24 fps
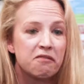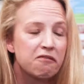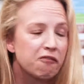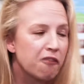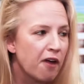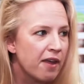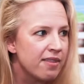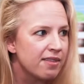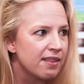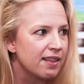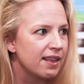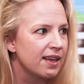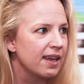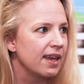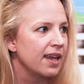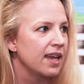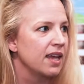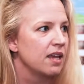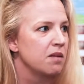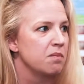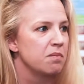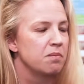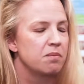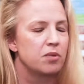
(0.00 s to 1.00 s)
and
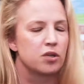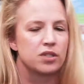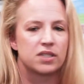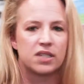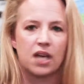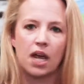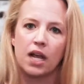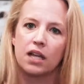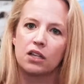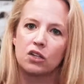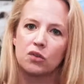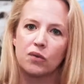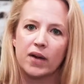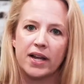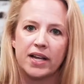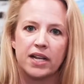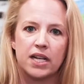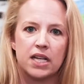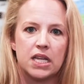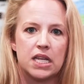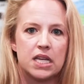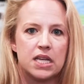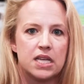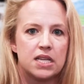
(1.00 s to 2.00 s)
friendly and put Tyler right
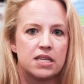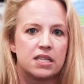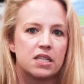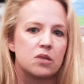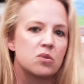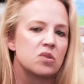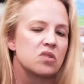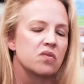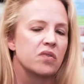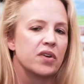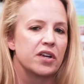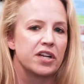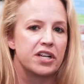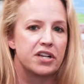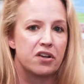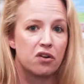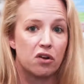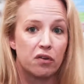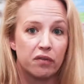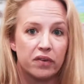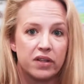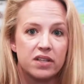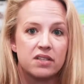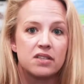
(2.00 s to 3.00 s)
at ease. He was very
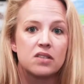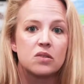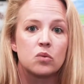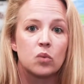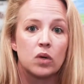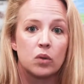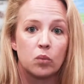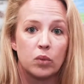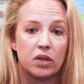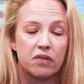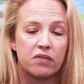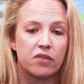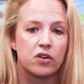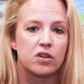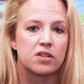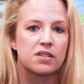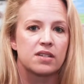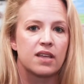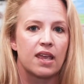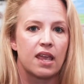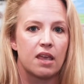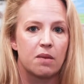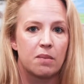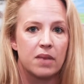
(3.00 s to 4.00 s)
nervous when we
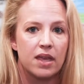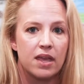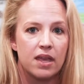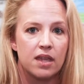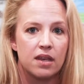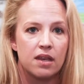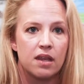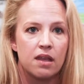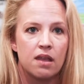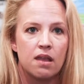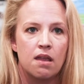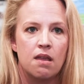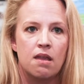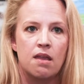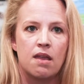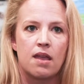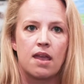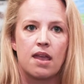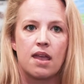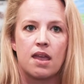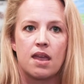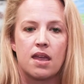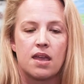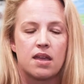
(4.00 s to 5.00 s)
first came in,
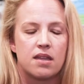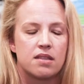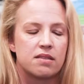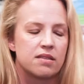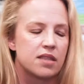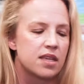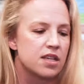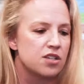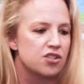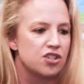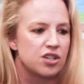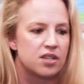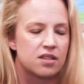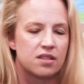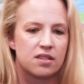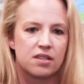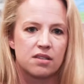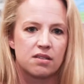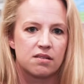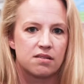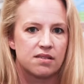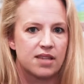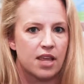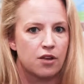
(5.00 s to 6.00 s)
and they
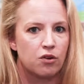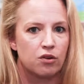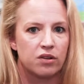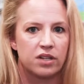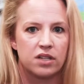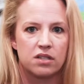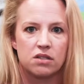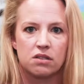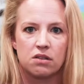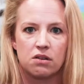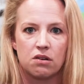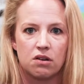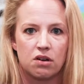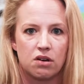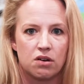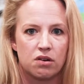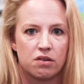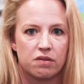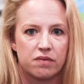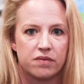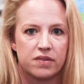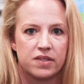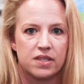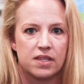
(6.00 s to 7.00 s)
just settled his
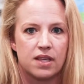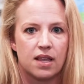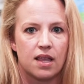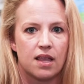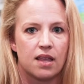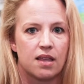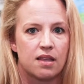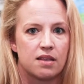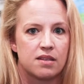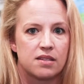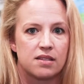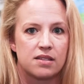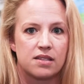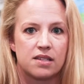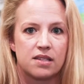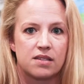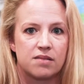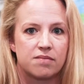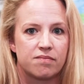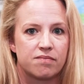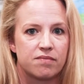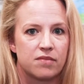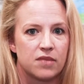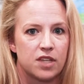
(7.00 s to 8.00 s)
nerves, and
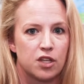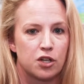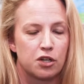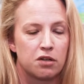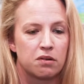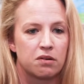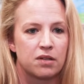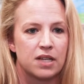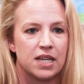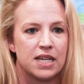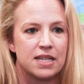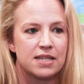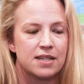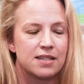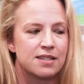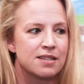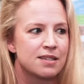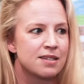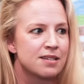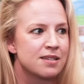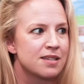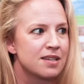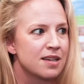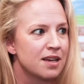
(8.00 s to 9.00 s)
he
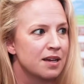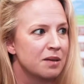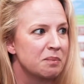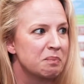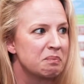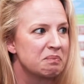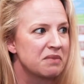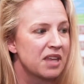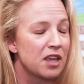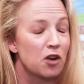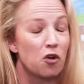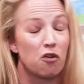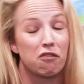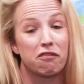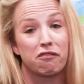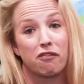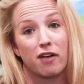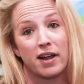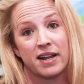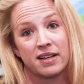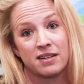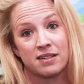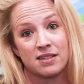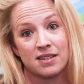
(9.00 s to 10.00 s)
doesn't get all
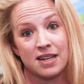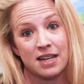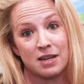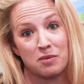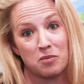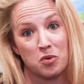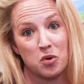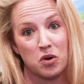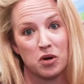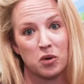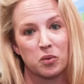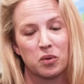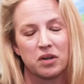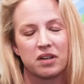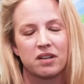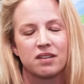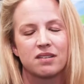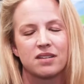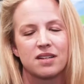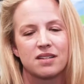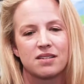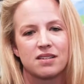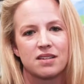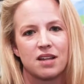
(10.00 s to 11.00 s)
frightened anymore when
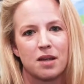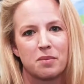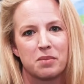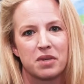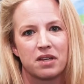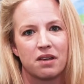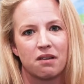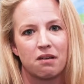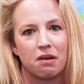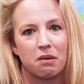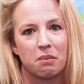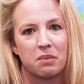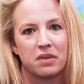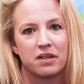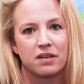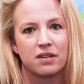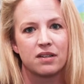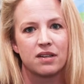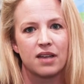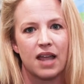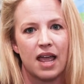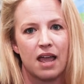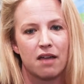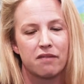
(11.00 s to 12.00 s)
it's time to come and
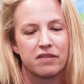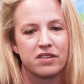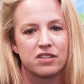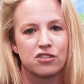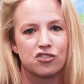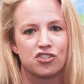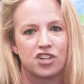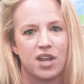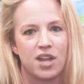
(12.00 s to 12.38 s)
have his